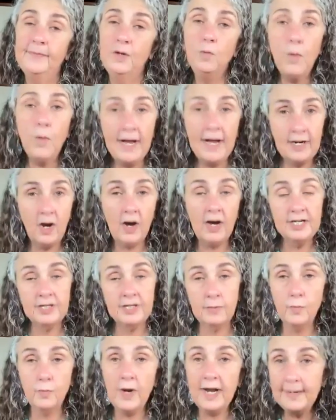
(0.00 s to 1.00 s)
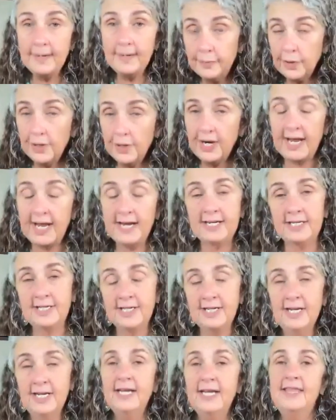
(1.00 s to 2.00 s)
one item, one
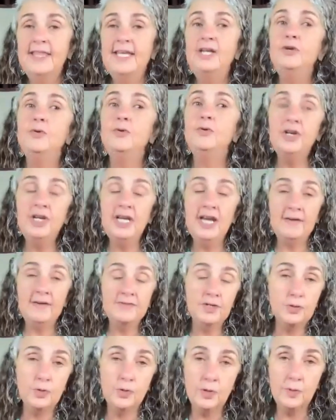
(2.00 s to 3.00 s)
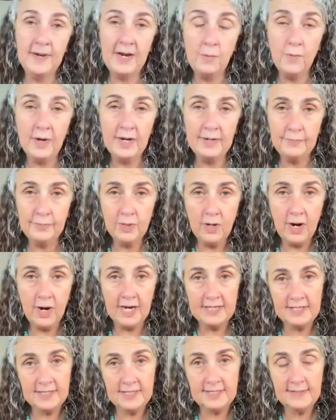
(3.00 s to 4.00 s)
product, then you only have to talk about one
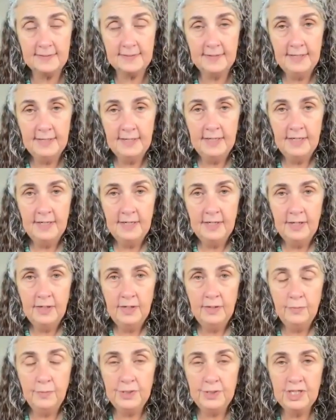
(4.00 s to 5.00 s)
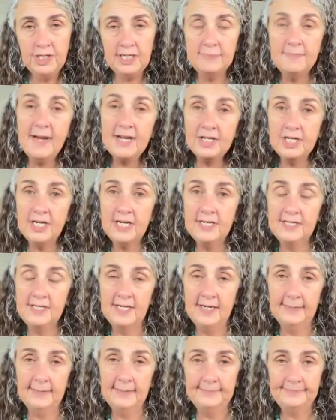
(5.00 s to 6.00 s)
price, which is much
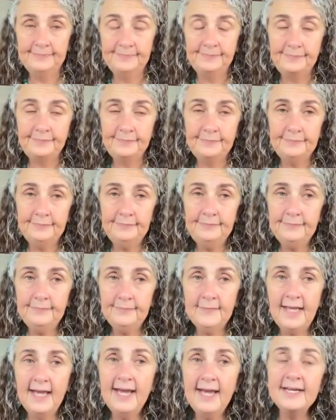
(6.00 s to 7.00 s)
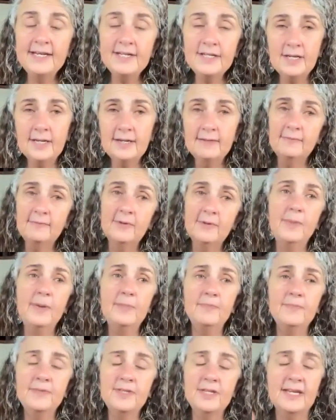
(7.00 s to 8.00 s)
easier. And
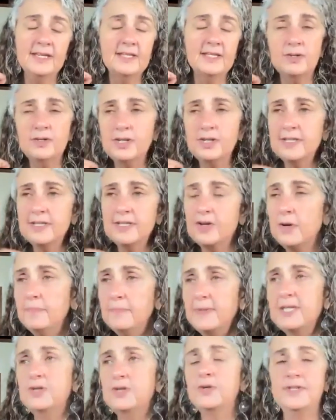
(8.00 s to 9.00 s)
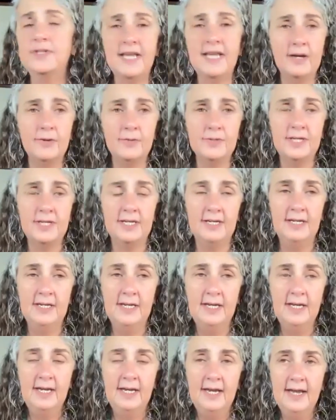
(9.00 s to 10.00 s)
remember, so just don't be too salesy.
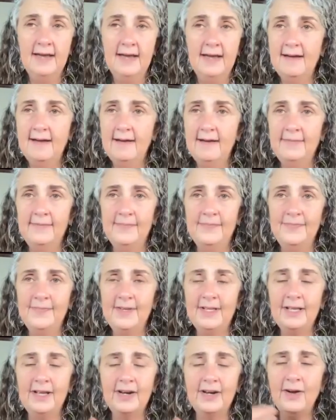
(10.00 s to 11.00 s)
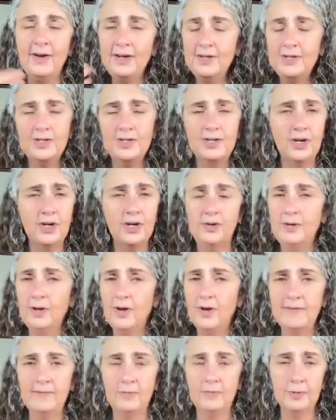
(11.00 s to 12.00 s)
Like I used to go
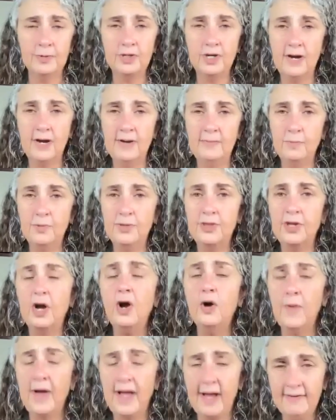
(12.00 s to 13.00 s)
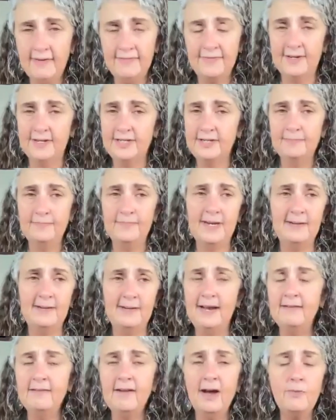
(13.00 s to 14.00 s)
live all the time with a whole outfit,
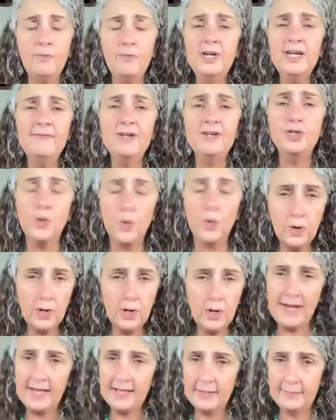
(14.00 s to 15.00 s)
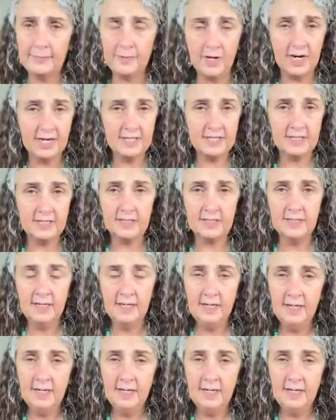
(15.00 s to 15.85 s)
and I wouldn't even talk about the price.